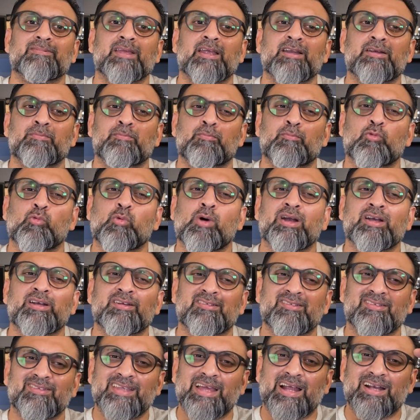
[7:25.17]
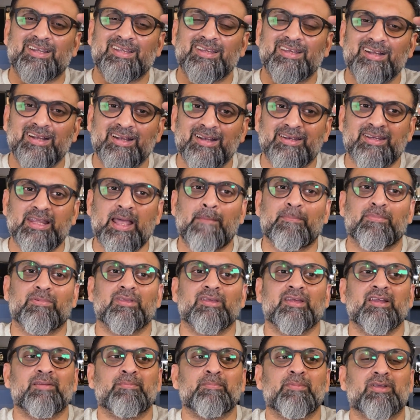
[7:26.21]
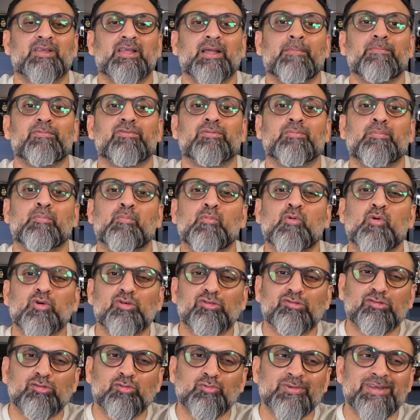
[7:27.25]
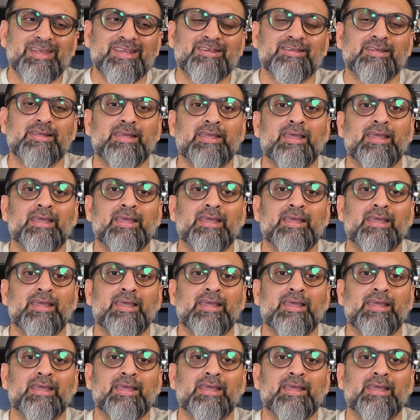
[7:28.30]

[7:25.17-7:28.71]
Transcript: it provides that depth it becomes more sweet